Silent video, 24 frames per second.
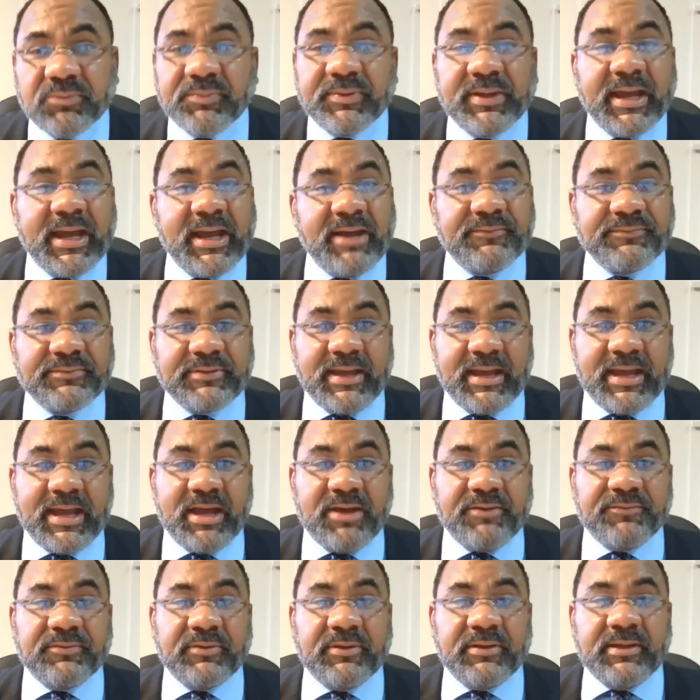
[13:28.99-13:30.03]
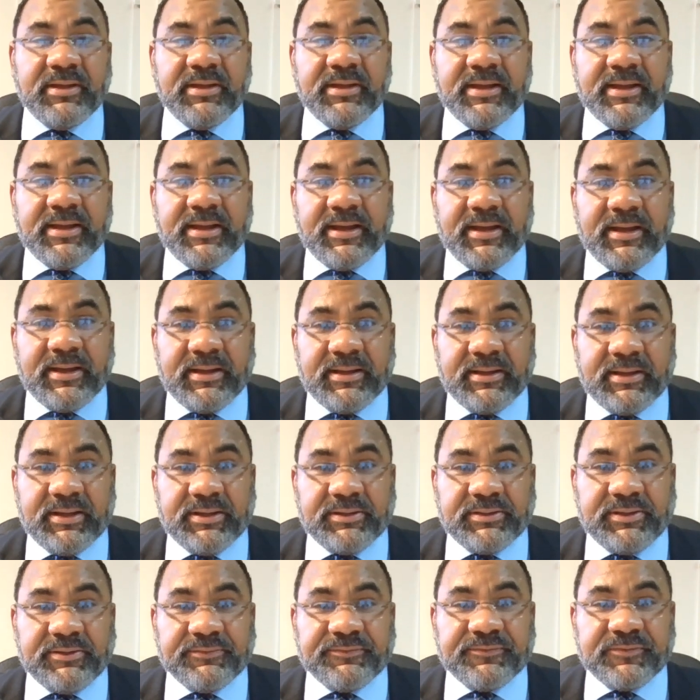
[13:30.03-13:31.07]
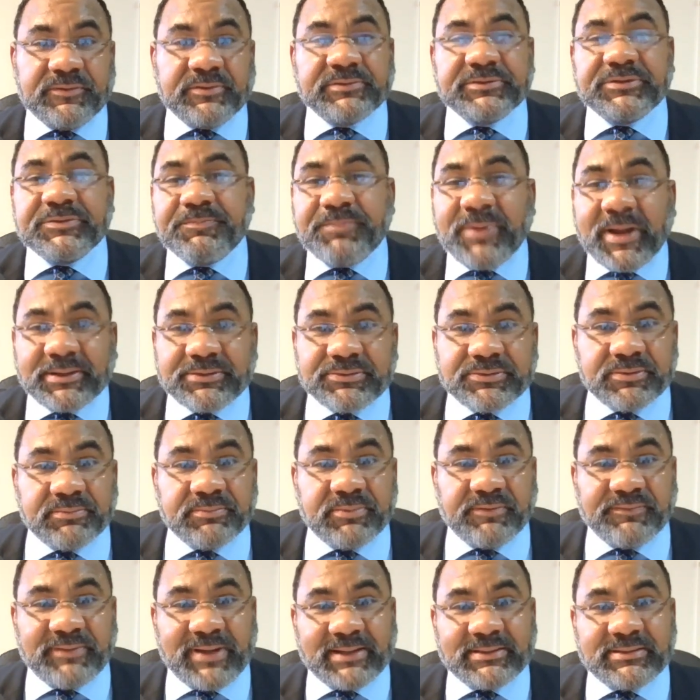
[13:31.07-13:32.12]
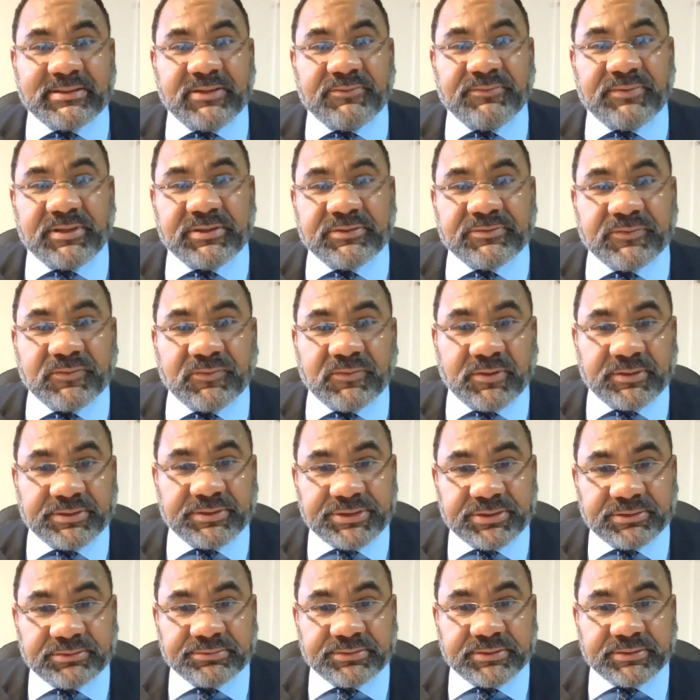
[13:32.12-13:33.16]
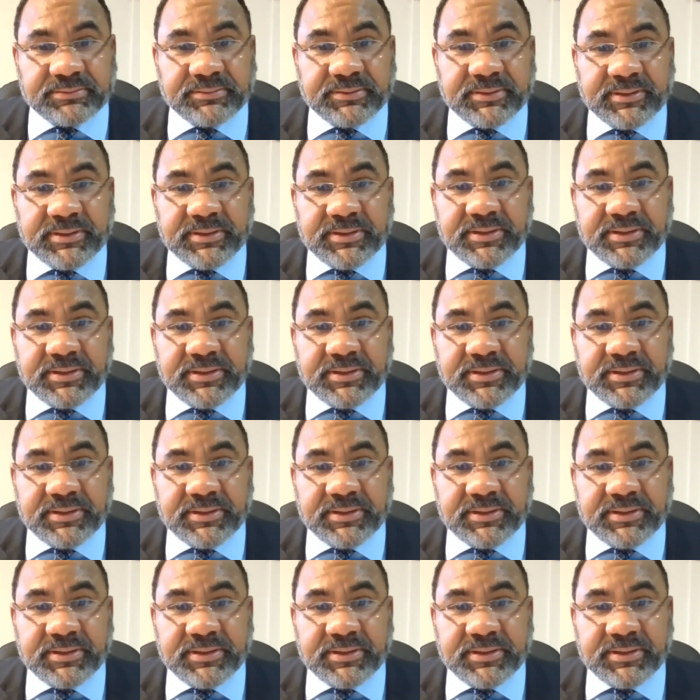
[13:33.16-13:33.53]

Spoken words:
We have to have a full spectrum of activities for our children